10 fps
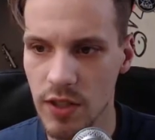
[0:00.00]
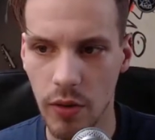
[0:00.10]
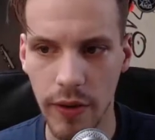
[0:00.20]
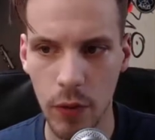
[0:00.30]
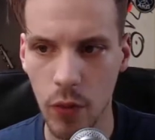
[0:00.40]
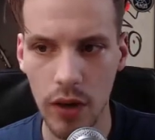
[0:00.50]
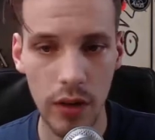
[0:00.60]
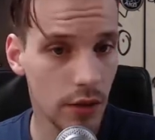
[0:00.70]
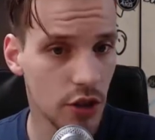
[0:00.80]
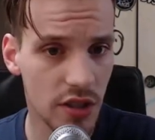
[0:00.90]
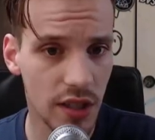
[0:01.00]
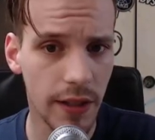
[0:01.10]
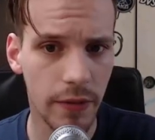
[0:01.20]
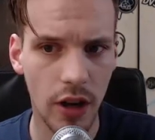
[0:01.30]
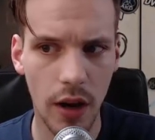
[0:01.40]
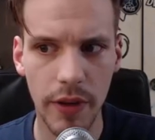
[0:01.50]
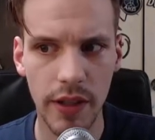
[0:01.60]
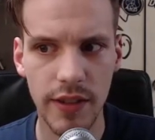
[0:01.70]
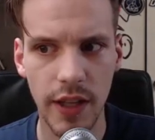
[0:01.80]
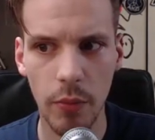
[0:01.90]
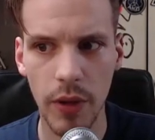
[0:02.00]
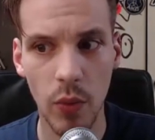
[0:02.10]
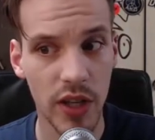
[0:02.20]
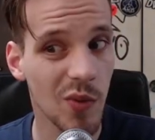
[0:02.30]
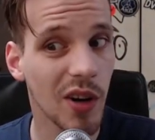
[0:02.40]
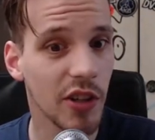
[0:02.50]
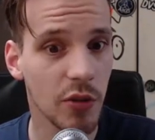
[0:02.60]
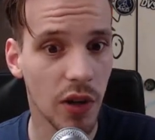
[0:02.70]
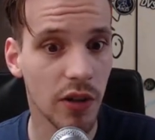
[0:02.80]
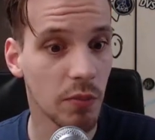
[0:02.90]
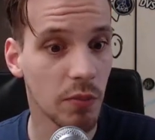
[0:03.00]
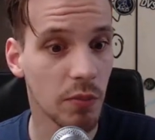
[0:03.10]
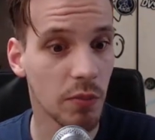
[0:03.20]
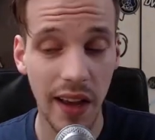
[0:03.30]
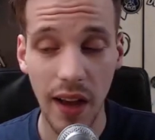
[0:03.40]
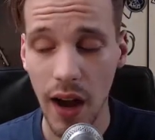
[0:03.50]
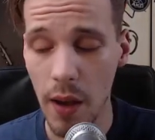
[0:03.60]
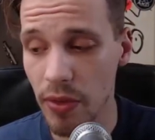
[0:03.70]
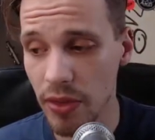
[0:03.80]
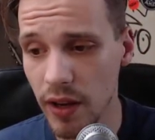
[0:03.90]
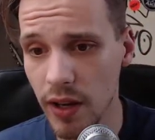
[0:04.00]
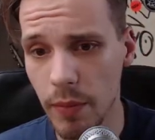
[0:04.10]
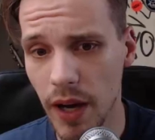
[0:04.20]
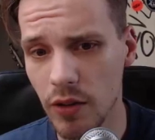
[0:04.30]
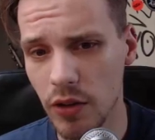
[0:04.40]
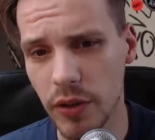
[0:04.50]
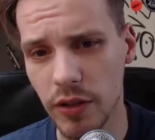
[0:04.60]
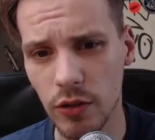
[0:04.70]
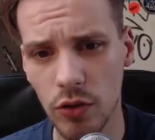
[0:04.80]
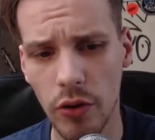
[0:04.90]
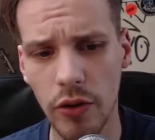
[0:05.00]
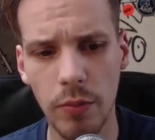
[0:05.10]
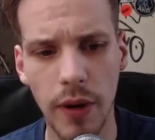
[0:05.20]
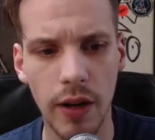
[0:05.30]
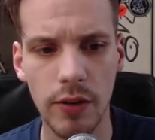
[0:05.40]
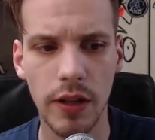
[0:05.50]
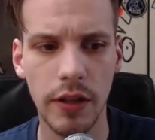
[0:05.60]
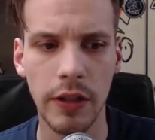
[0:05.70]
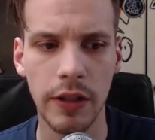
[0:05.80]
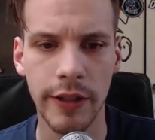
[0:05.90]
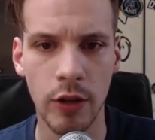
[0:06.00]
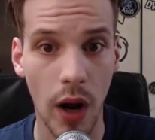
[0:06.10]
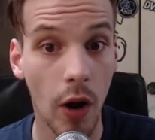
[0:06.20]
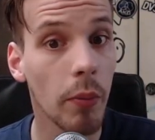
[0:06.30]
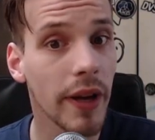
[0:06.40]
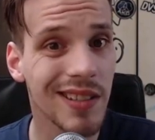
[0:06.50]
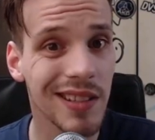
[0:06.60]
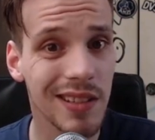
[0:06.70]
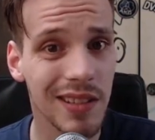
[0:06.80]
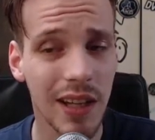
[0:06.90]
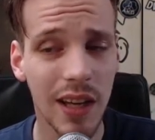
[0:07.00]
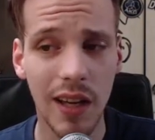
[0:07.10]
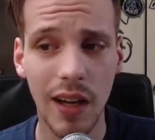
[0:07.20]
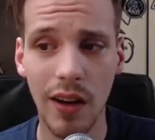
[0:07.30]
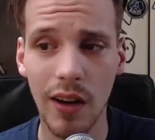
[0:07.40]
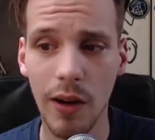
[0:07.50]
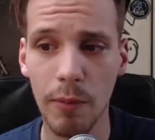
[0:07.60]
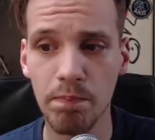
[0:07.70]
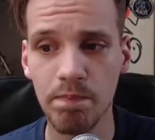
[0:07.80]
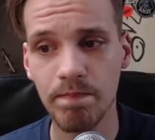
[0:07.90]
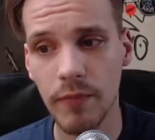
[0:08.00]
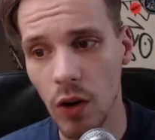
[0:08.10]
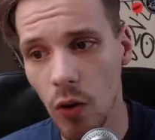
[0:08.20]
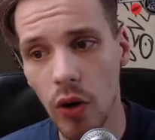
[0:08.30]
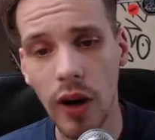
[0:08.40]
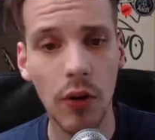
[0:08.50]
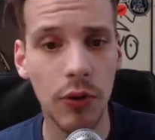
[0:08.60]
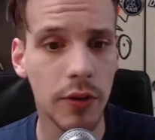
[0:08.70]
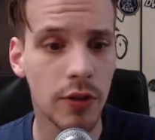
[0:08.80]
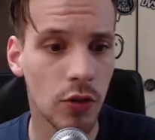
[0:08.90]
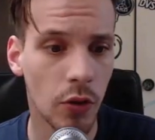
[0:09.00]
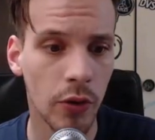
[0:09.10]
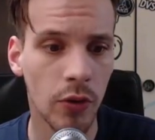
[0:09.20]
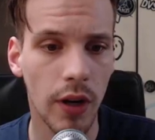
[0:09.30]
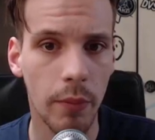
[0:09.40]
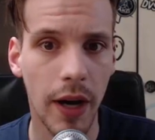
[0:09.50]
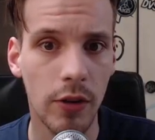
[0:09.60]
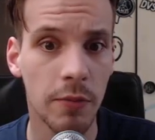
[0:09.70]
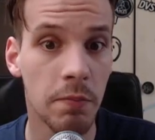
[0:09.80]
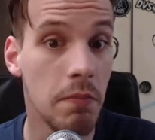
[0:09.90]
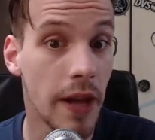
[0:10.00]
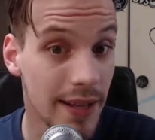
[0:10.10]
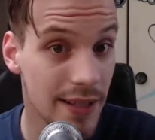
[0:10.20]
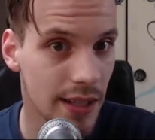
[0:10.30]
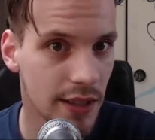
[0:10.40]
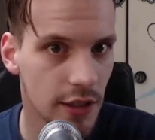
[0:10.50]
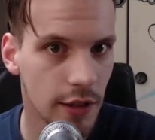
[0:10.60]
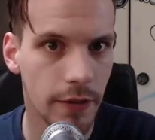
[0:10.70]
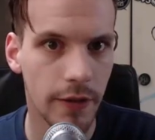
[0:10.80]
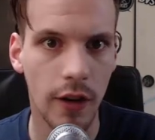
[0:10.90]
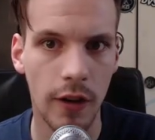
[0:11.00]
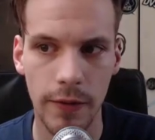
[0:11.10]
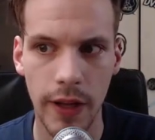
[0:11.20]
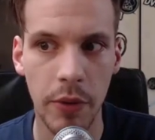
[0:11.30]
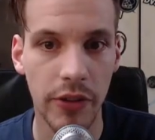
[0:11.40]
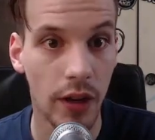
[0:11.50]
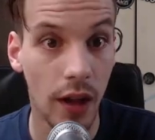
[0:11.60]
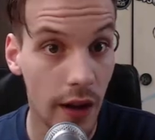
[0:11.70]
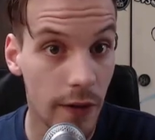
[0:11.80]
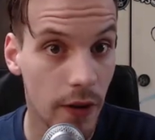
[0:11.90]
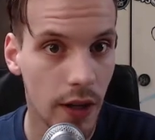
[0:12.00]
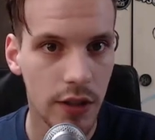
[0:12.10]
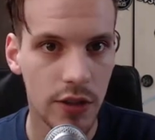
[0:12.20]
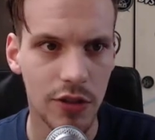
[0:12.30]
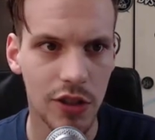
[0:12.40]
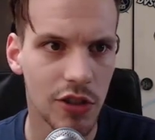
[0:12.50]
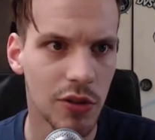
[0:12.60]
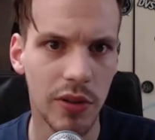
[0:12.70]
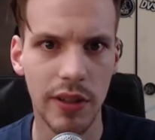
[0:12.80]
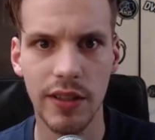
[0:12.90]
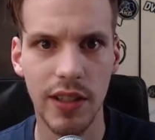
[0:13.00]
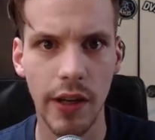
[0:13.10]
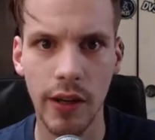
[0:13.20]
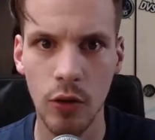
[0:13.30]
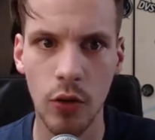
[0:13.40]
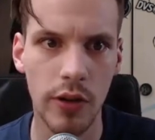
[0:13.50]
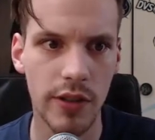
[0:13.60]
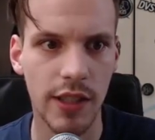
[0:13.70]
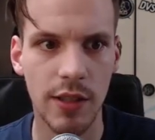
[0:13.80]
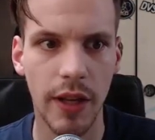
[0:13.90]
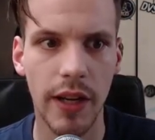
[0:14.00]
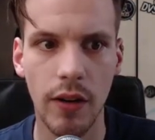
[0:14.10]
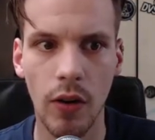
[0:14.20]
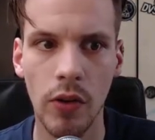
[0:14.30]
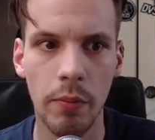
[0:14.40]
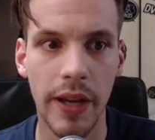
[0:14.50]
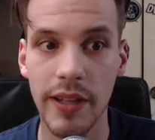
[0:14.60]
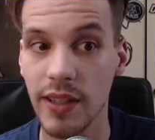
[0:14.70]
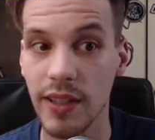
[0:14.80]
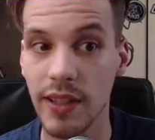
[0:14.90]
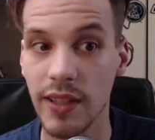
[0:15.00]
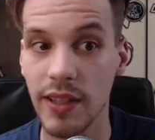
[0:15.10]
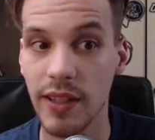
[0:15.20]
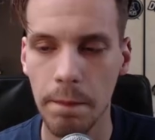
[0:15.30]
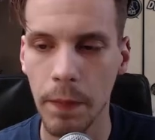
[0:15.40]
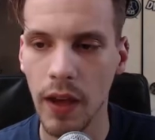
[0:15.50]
So if you want, just leave a comment and tell me which one you want most. I'm thinking about doing a tutorial about growl basses, or I'll do a tutorial about the basics of Ableton Live. So just do an entire course explaining all the basic things.